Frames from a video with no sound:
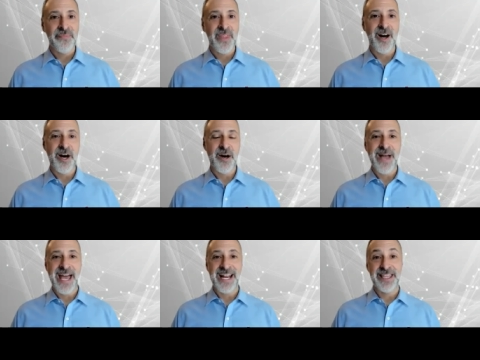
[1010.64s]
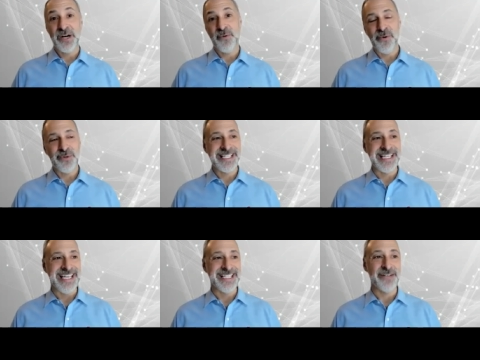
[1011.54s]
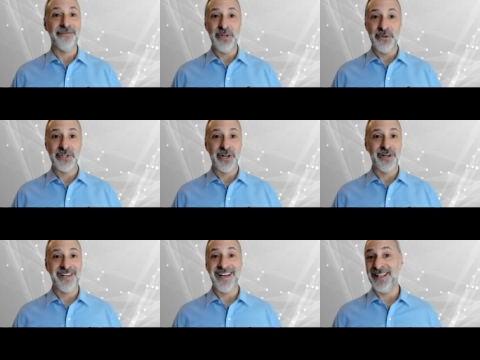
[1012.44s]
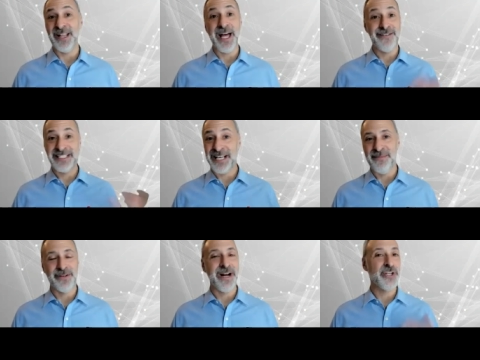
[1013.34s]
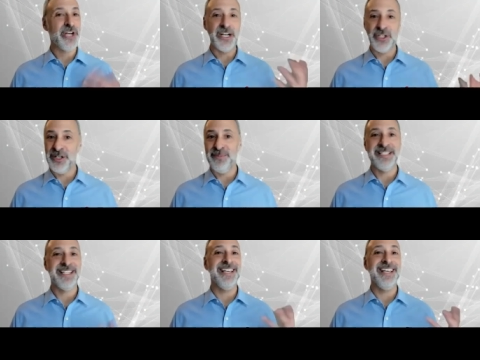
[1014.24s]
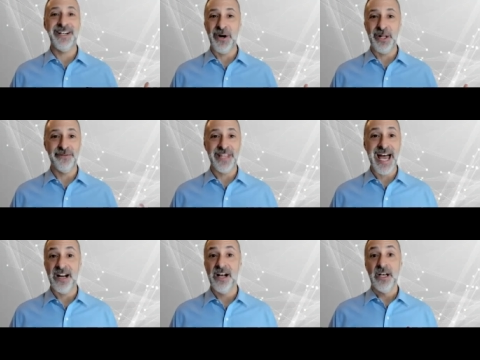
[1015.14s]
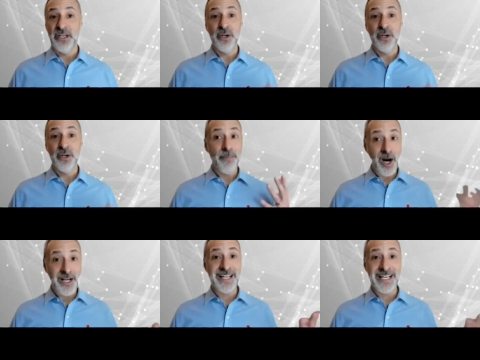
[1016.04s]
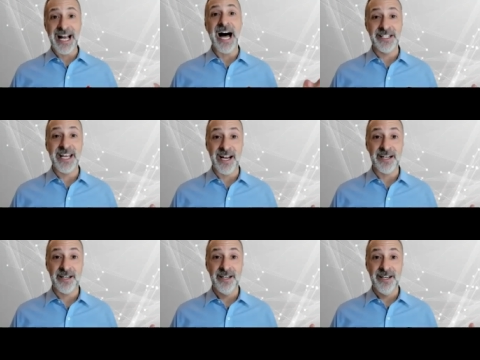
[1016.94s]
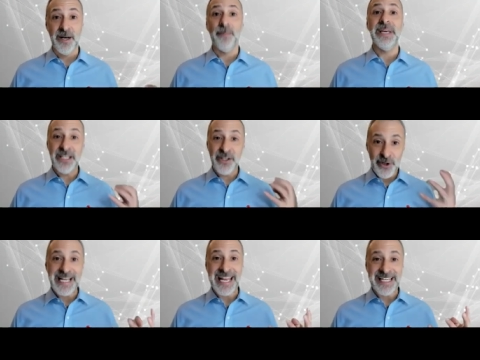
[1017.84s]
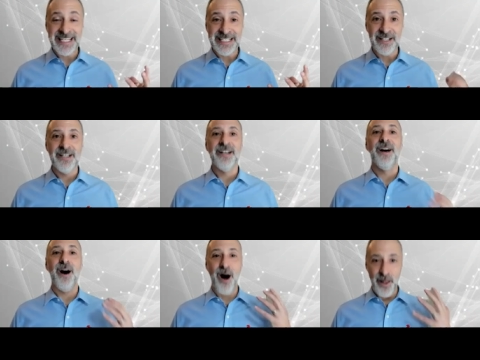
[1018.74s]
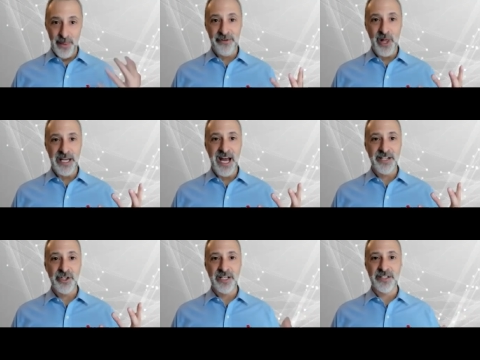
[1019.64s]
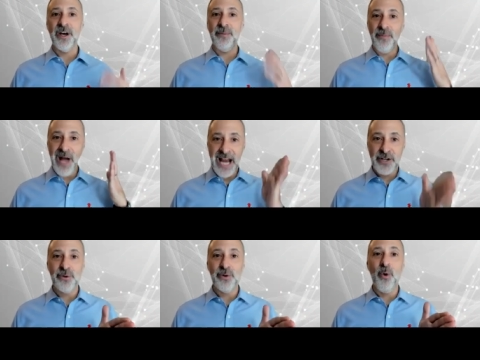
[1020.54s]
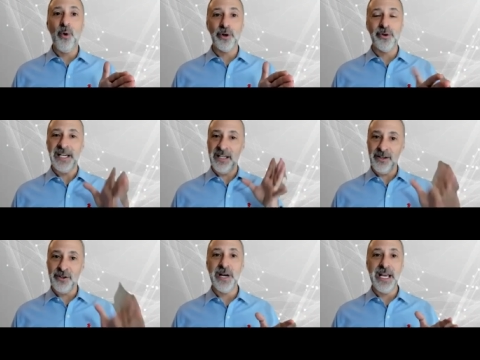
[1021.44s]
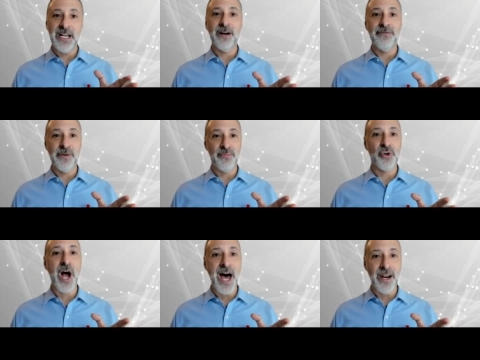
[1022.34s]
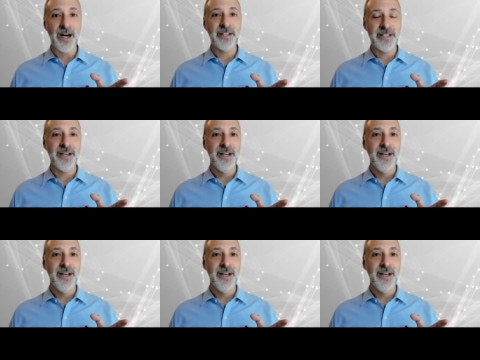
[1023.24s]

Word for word: And I think what we'll see in the future, you got a lot of excitement around ChatGPT and all of that. You'll see marketing content be created on the fly, not just the actual ordering and the creating of the product,